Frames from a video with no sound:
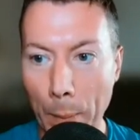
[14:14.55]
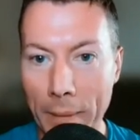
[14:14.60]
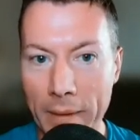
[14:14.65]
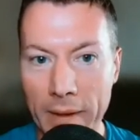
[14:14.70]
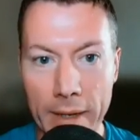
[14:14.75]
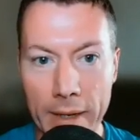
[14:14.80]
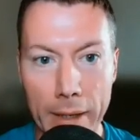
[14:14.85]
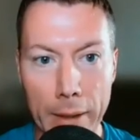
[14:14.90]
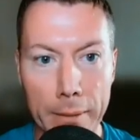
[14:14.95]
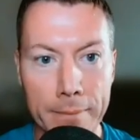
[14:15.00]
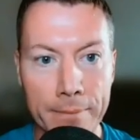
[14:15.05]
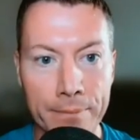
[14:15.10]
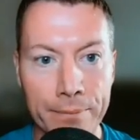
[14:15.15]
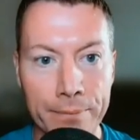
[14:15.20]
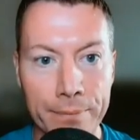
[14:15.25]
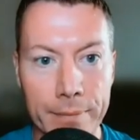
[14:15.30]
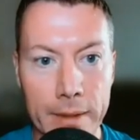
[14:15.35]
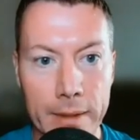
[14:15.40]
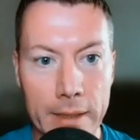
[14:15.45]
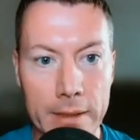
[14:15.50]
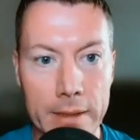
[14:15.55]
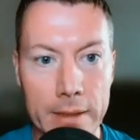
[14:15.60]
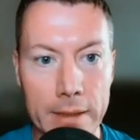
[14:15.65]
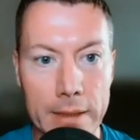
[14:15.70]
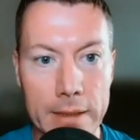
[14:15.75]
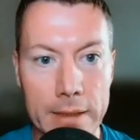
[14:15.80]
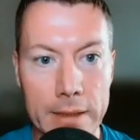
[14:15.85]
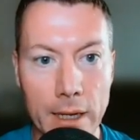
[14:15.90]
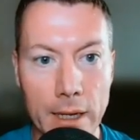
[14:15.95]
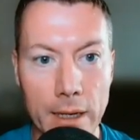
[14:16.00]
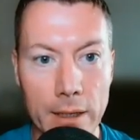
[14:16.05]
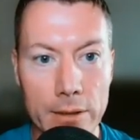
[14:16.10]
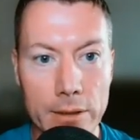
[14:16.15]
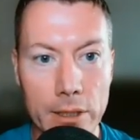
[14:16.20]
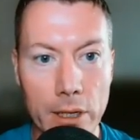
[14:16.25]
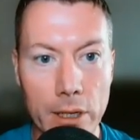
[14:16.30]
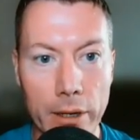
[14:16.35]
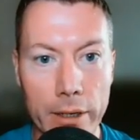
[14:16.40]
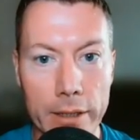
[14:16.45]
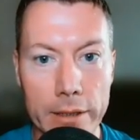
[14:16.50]
Yeah, these are these last
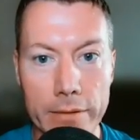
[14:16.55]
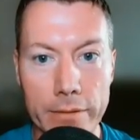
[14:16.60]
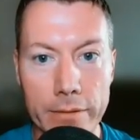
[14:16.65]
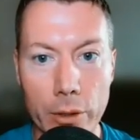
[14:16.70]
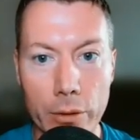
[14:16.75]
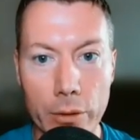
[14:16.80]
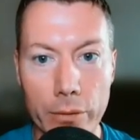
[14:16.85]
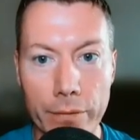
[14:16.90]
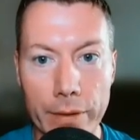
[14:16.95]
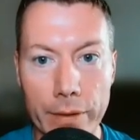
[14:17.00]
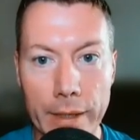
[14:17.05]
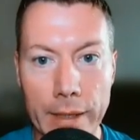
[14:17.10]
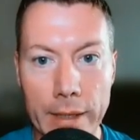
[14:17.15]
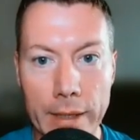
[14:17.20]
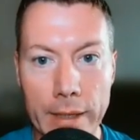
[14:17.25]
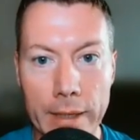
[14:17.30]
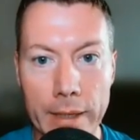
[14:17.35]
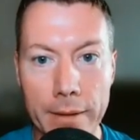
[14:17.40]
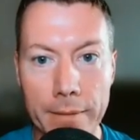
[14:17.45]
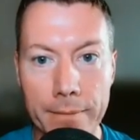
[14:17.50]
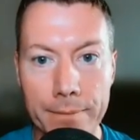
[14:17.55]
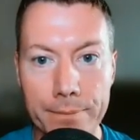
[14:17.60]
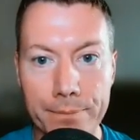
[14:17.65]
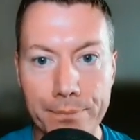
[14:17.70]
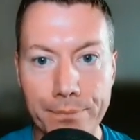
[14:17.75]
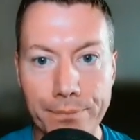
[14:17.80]
highs from over here.